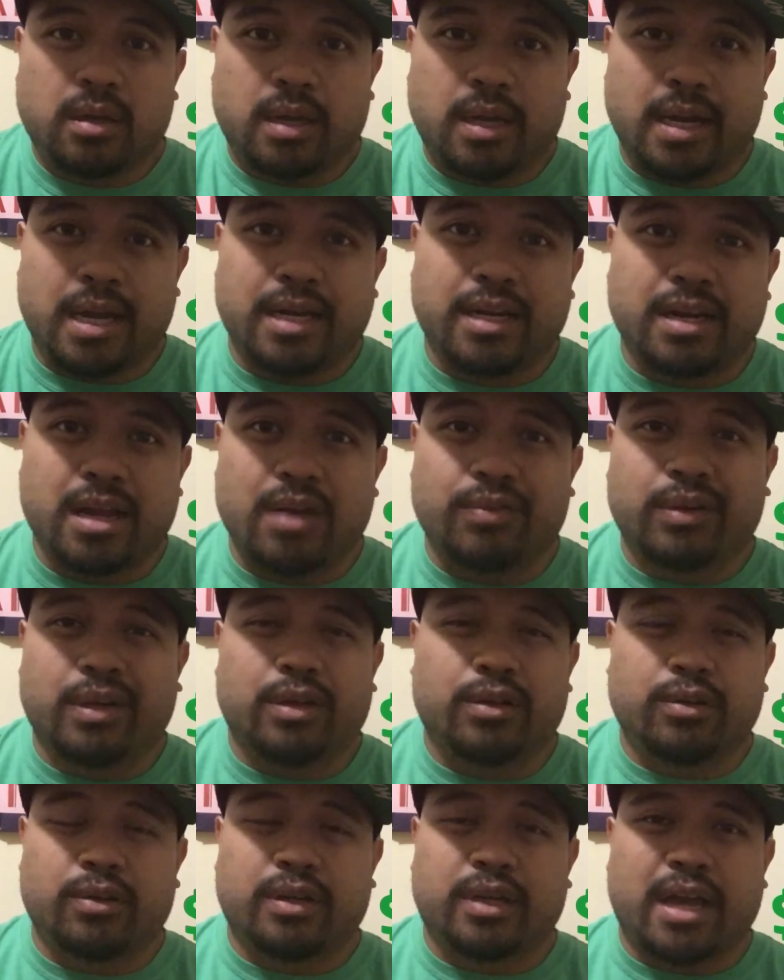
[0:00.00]
And I didn't have any
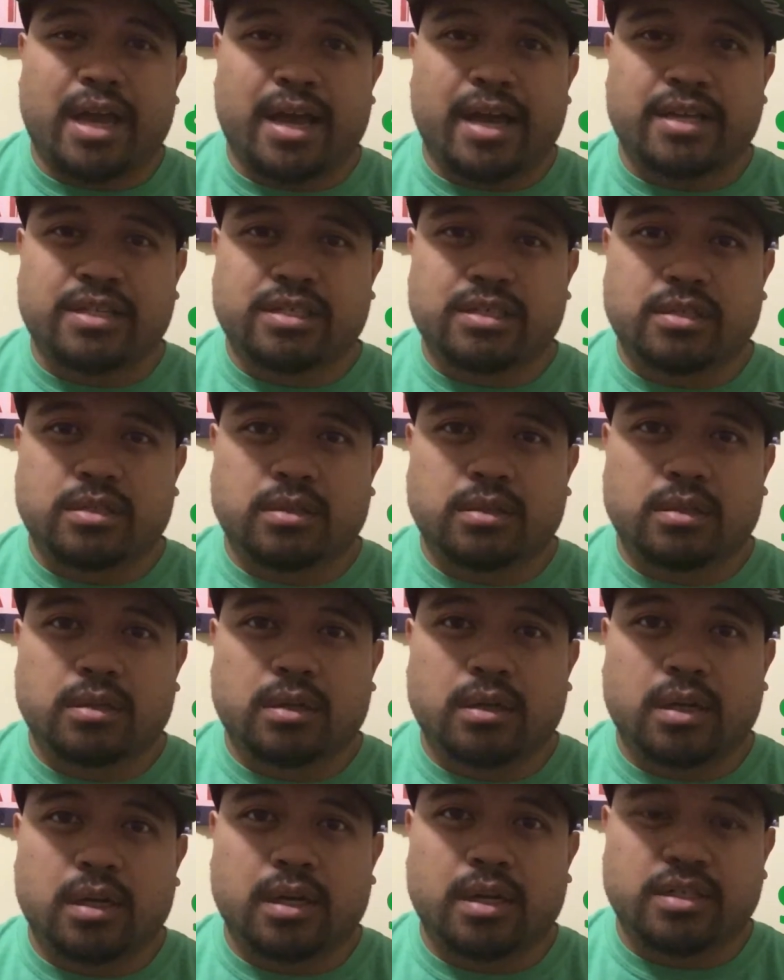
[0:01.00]
other cash
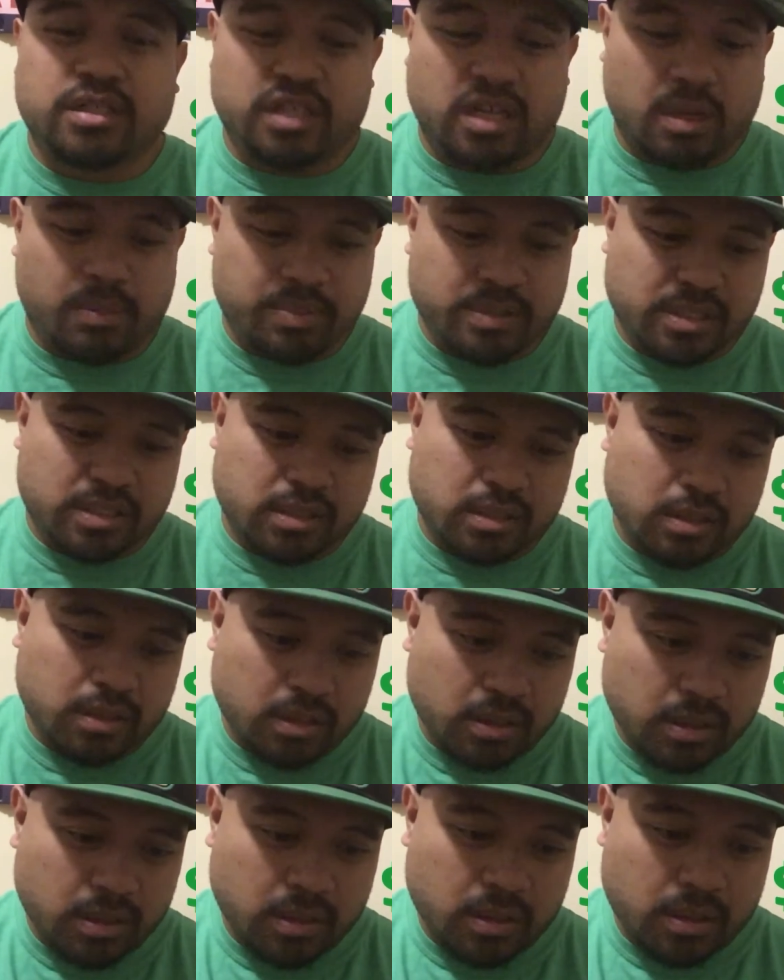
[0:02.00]
tips
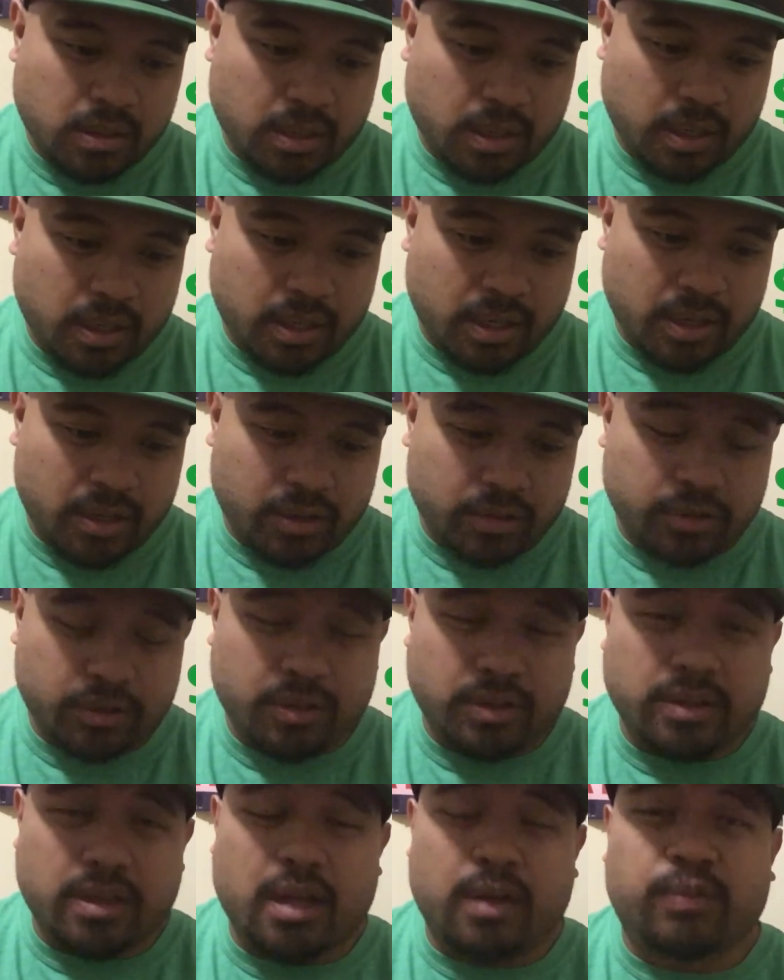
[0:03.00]
other
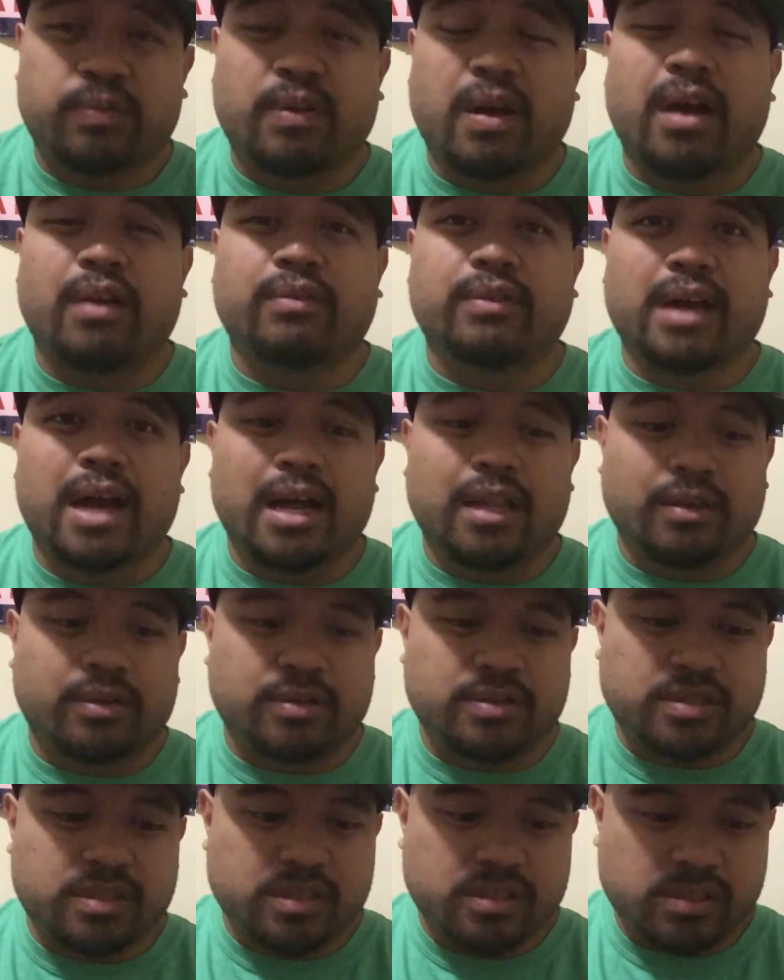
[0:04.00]
than that
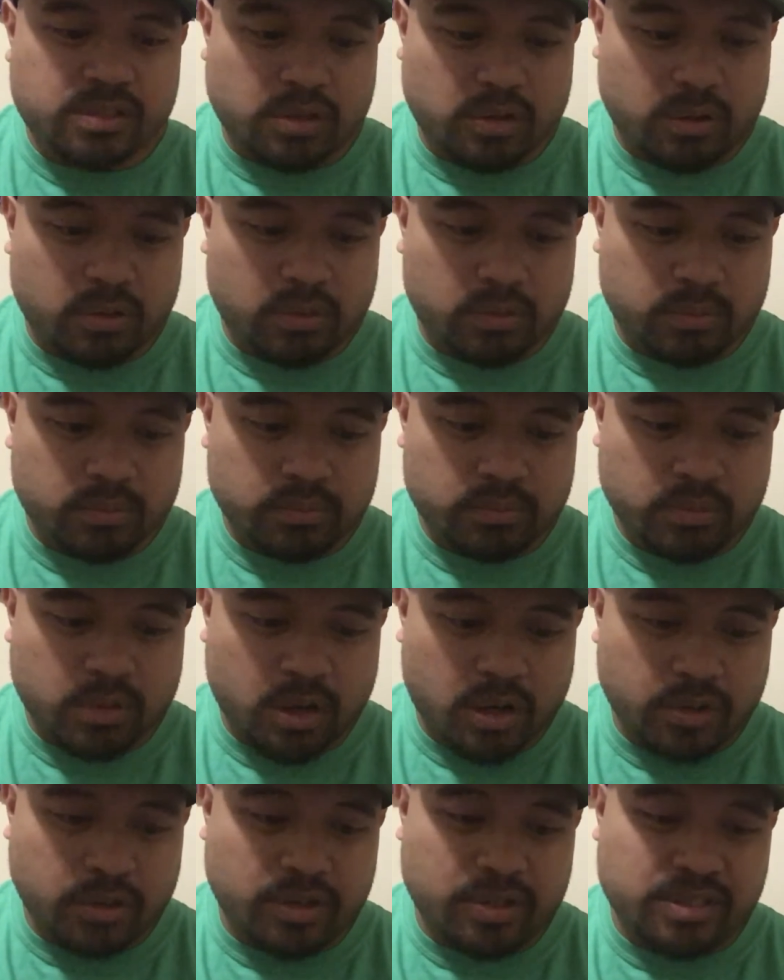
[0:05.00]
$5. So
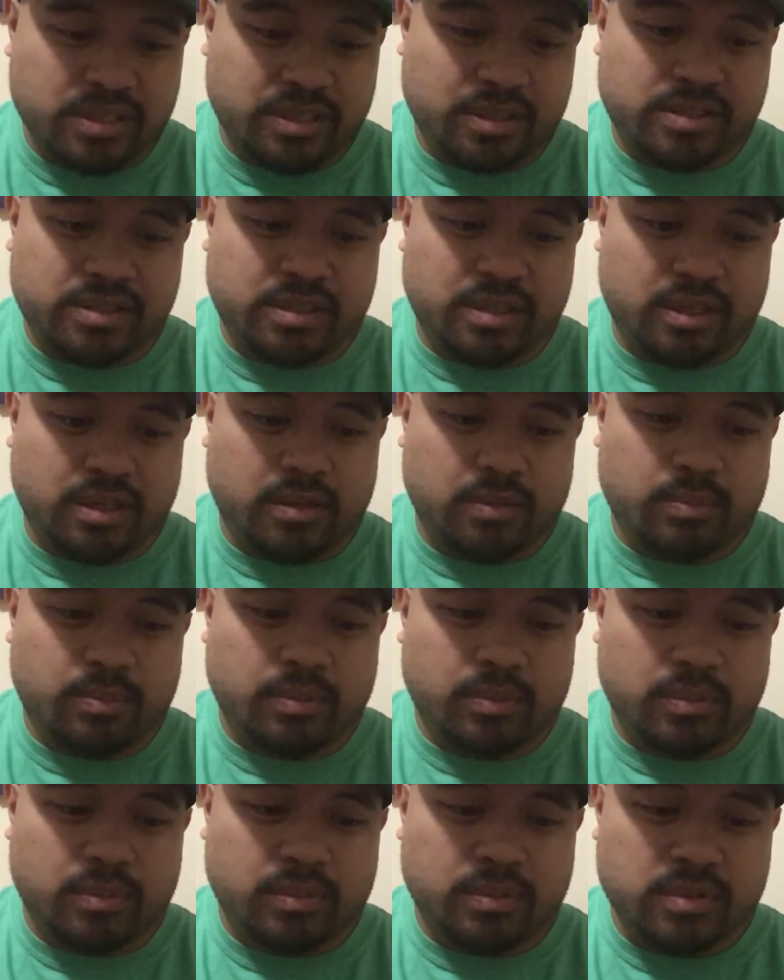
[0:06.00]

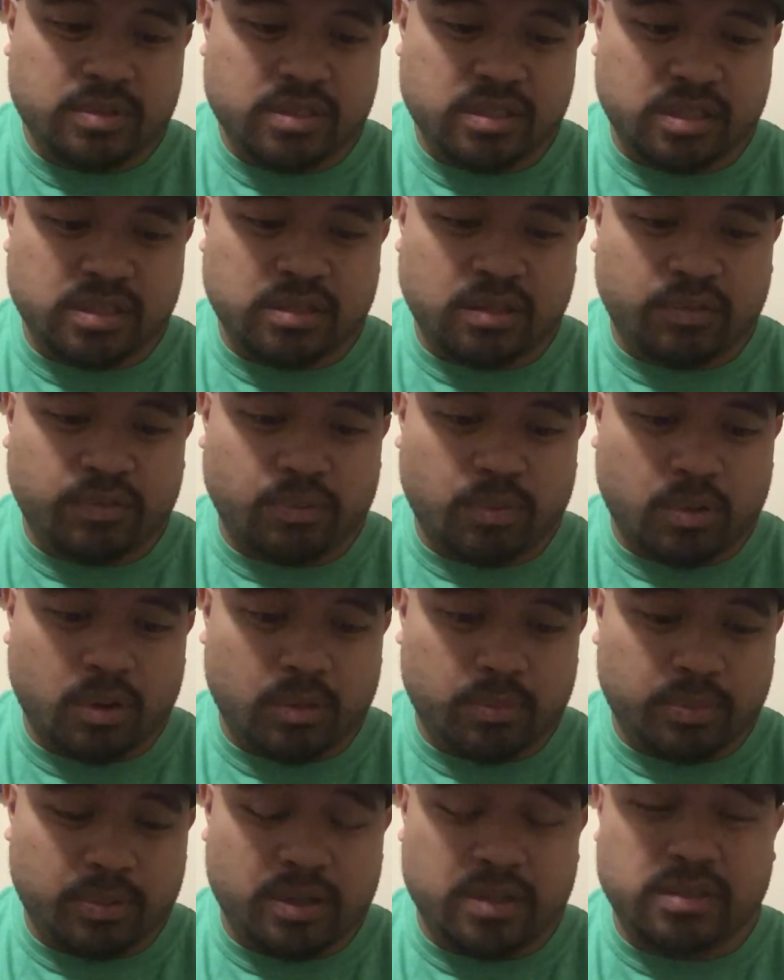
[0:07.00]

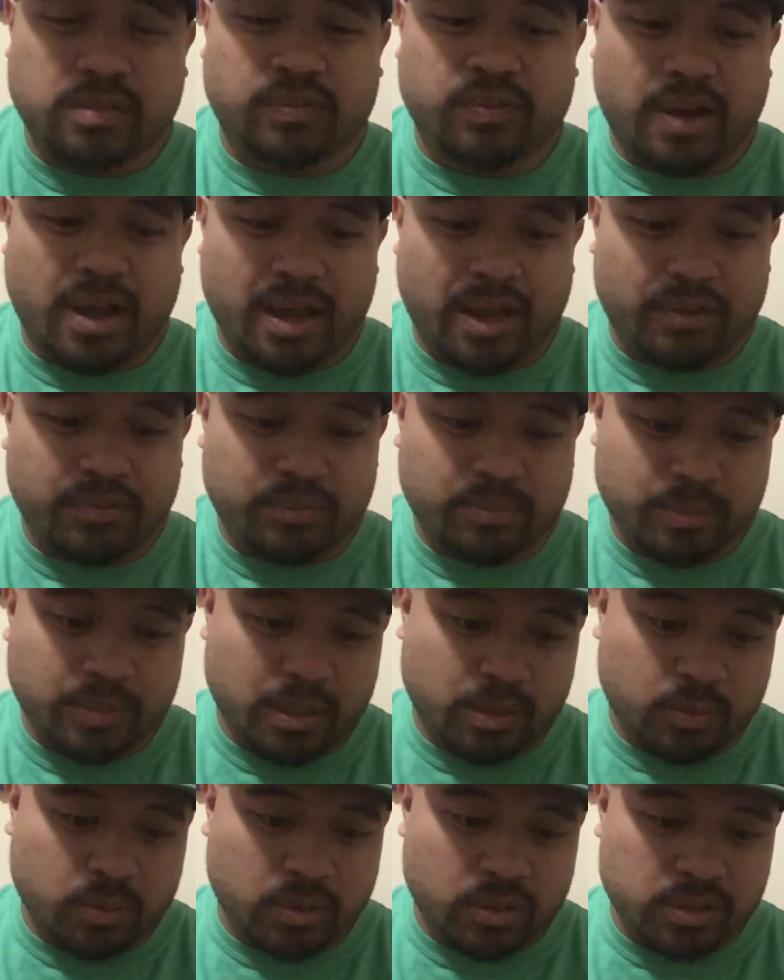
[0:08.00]
116.64 plus 5
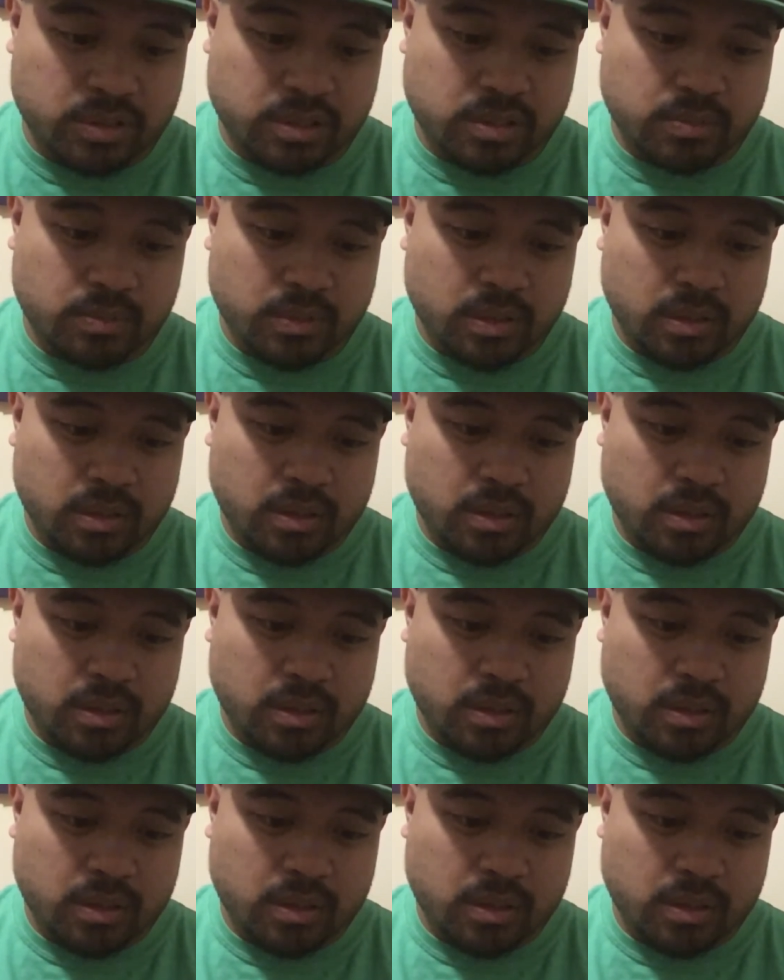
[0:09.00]
equals